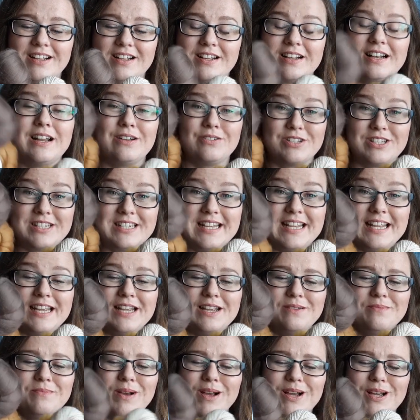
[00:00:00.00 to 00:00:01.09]
Cloud's
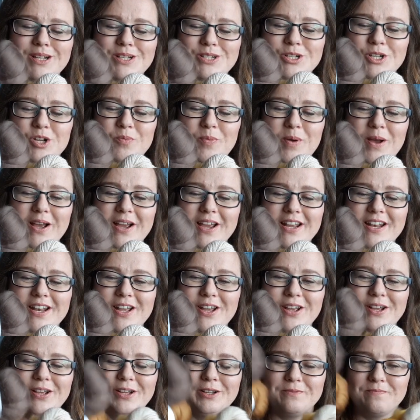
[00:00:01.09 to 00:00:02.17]
team. I took part in
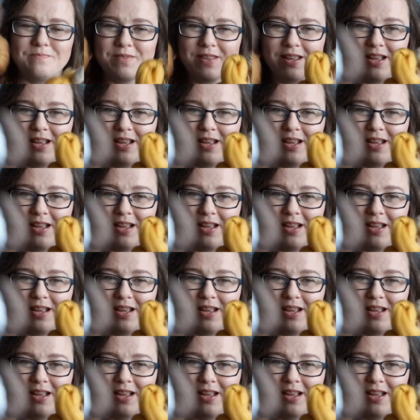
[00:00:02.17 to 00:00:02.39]
her